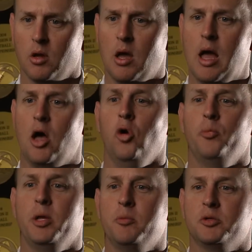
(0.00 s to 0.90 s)
I
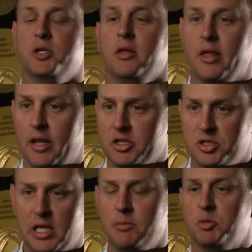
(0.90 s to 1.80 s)
hope people say that his
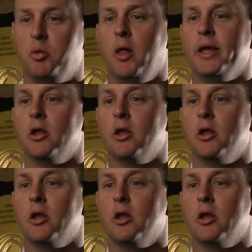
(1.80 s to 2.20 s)
teams played